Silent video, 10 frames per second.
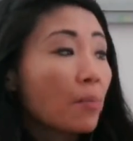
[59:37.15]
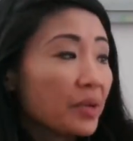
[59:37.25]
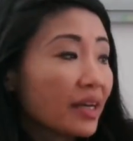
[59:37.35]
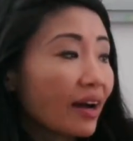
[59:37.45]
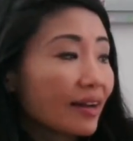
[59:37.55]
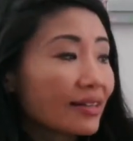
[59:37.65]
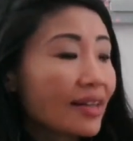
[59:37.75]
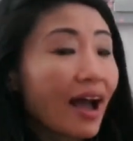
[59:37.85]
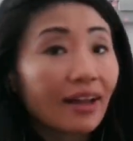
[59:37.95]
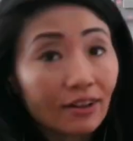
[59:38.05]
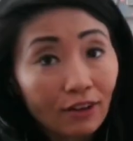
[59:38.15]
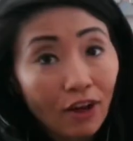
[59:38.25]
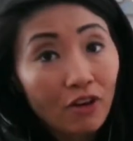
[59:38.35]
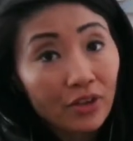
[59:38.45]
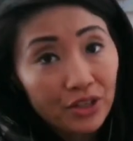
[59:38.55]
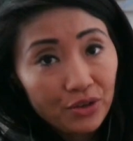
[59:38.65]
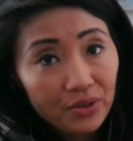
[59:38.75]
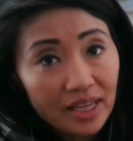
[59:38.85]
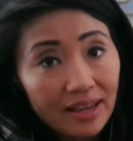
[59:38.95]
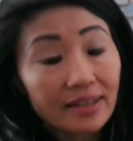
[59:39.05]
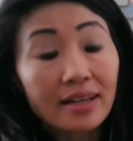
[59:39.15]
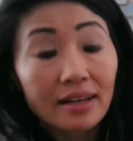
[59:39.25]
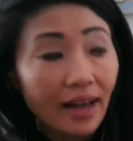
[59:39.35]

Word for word: because I love using it.